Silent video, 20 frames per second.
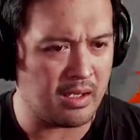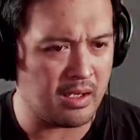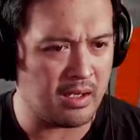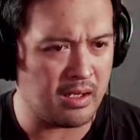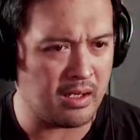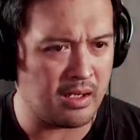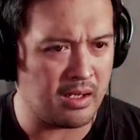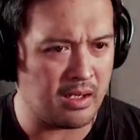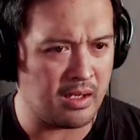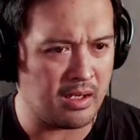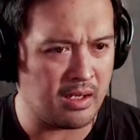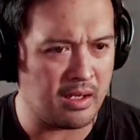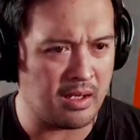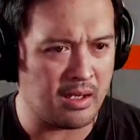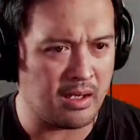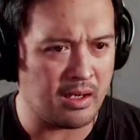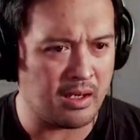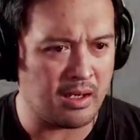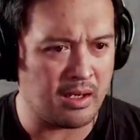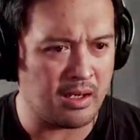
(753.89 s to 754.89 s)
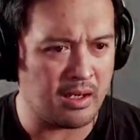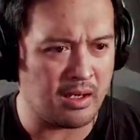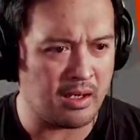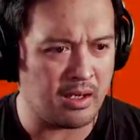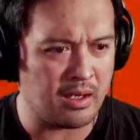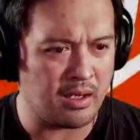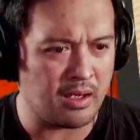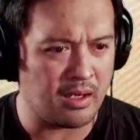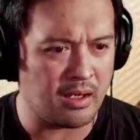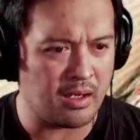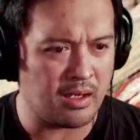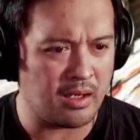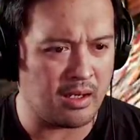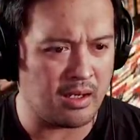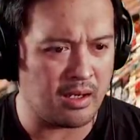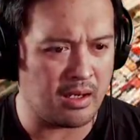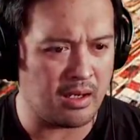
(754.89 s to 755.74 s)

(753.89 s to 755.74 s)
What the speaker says: No one is speaking in this clip.